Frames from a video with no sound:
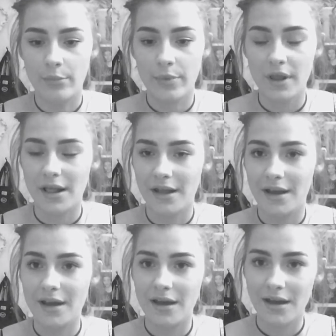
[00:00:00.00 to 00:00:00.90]

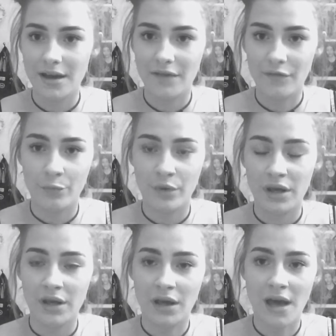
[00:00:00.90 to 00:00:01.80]
Believe
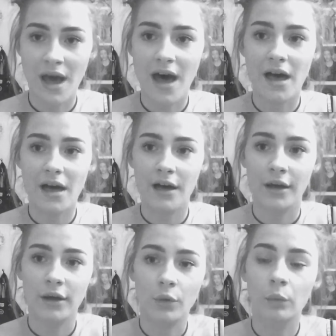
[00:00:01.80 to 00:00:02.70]
me,
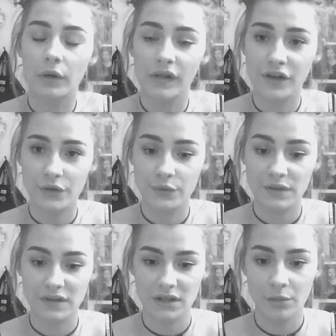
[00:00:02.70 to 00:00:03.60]
I will
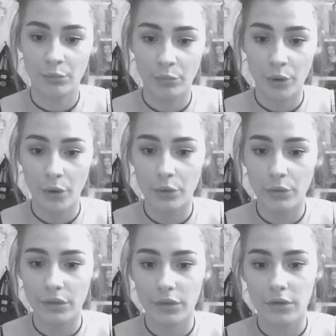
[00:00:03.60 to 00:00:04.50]
use them both.